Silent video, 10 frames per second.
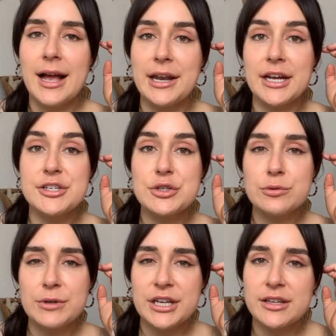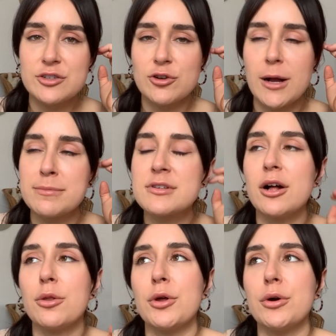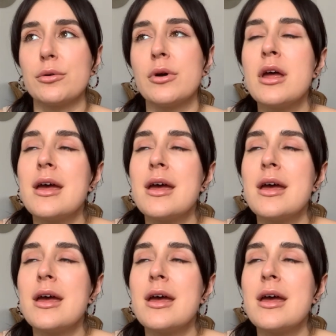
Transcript: And I do weekly drops, although